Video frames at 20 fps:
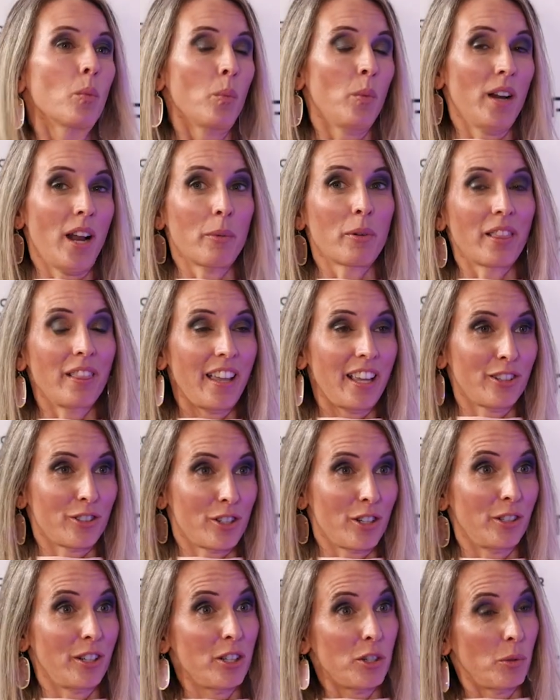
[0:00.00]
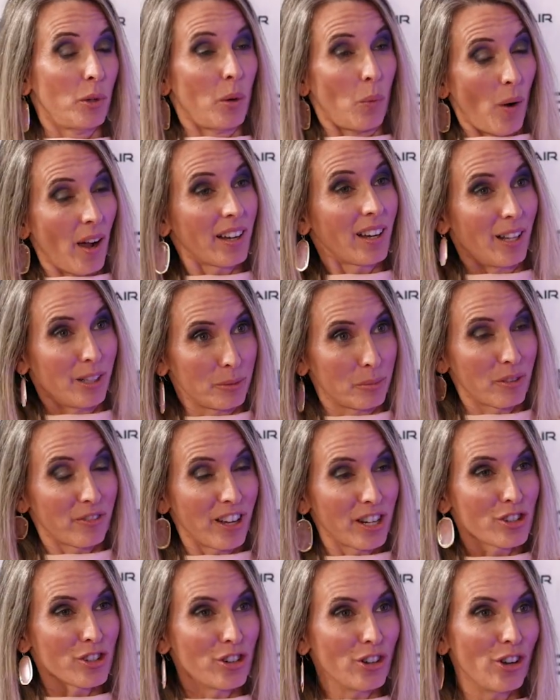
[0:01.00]
When I would later turn into a white-collar
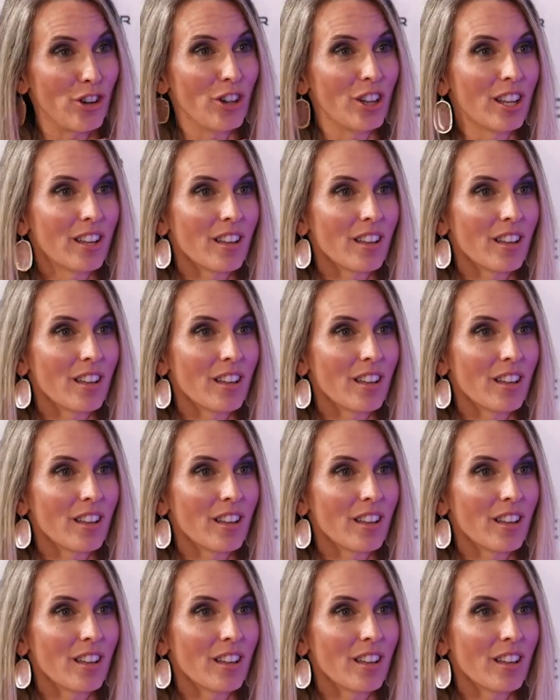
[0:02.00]
professional.